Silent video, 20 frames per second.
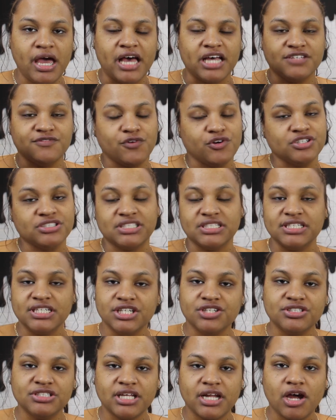As far as the
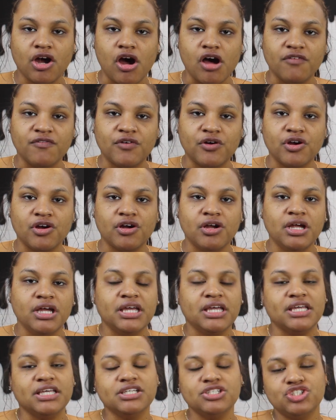tiers that I offer,
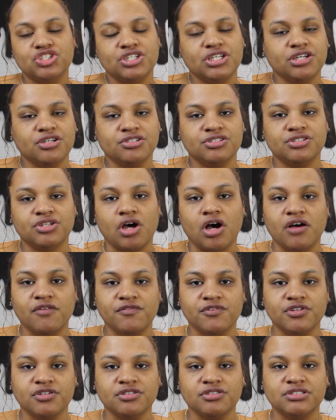each tiers
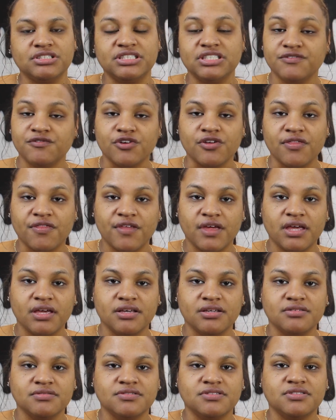offers different
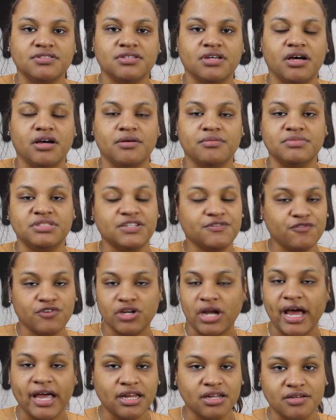things,
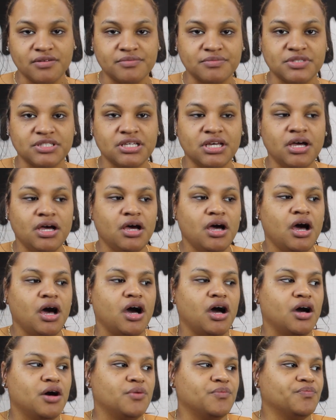different items
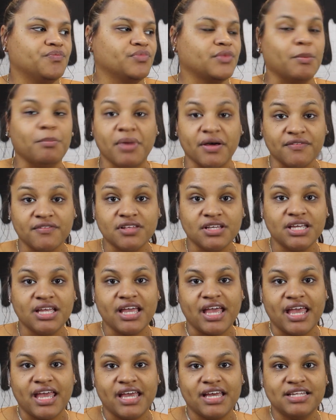
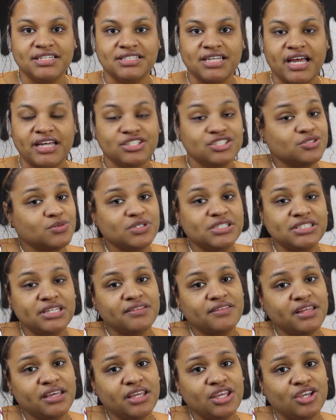monthly, and I just want to
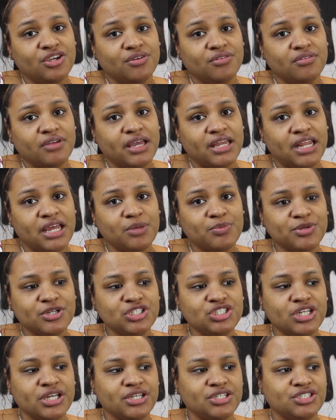say thank you and I
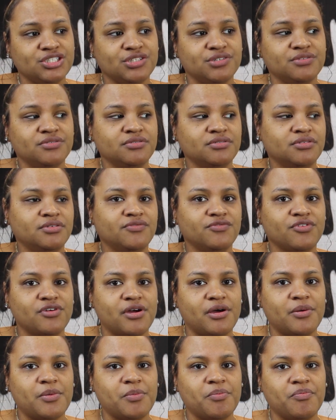appreciate you
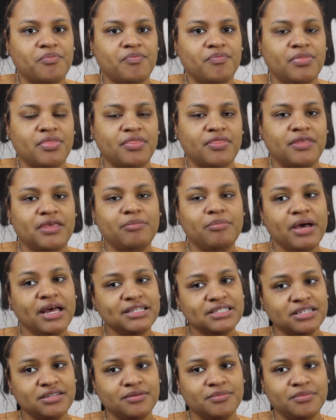from the
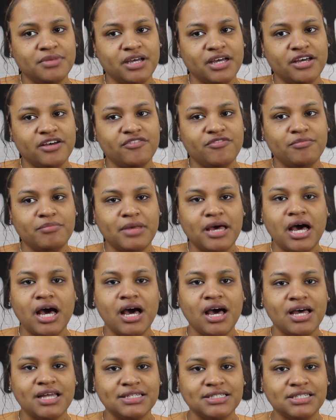bottom of my
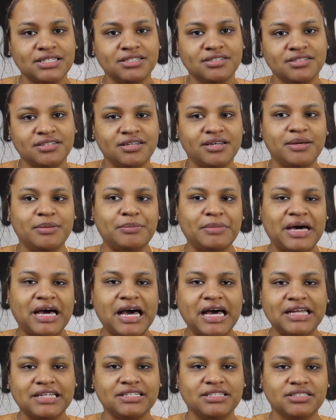
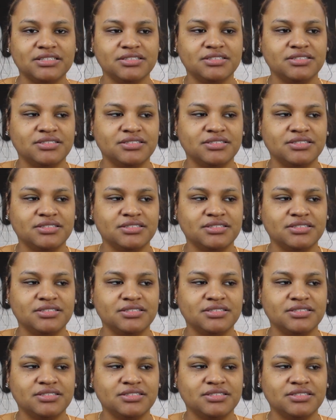heart,